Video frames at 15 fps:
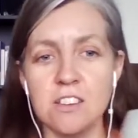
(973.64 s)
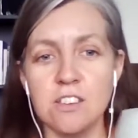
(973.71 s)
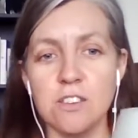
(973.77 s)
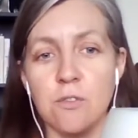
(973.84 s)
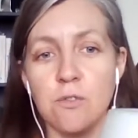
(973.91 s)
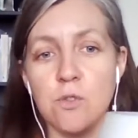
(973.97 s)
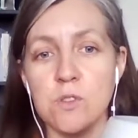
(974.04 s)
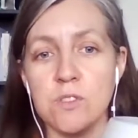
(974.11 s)

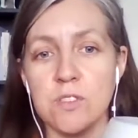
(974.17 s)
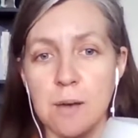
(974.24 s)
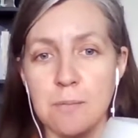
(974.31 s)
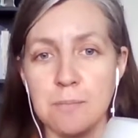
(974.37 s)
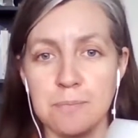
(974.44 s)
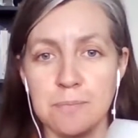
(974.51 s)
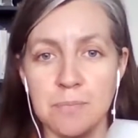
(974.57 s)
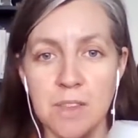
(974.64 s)
diffuser.
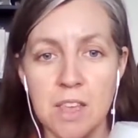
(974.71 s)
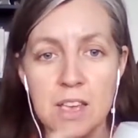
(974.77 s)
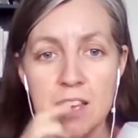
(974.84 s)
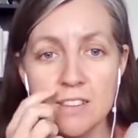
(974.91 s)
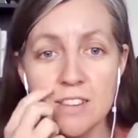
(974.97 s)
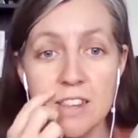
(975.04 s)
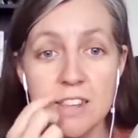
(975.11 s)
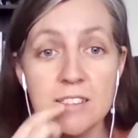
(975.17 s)

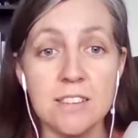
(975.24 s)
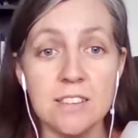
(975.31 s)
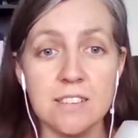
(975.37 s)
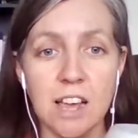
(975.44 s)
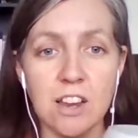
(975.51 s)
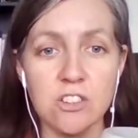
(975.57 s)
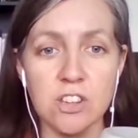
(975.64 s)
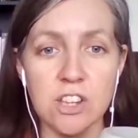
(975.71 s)
So this is
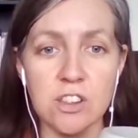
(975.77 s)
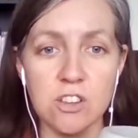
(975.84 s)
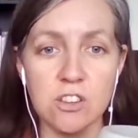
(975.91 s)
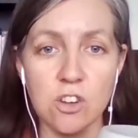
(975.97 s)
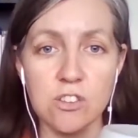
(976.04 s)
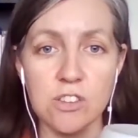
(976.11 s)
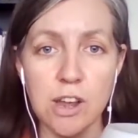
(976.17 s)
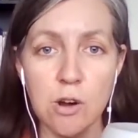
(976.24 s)
actually the
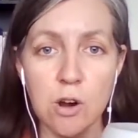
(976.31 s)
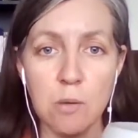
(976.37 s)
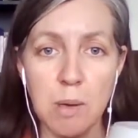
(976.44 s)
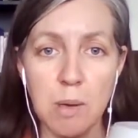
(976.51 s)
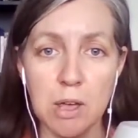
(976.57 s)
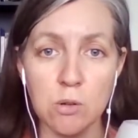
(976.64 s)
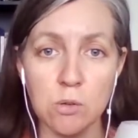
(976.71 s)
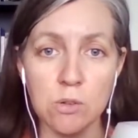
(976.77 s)
doTERRA
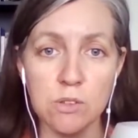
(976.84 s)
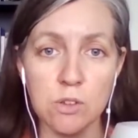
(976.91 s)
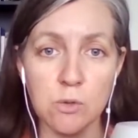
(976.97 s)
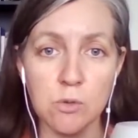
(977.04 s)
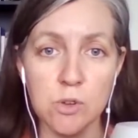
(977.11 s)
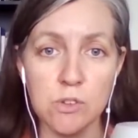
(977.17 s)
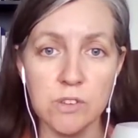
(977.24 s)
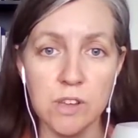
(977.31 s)
pedal
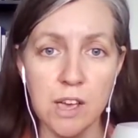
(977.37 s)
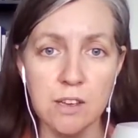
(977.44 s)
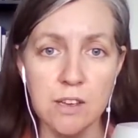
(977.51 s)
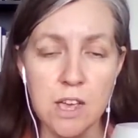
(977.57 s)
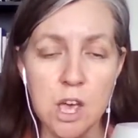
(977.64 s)
diffuser,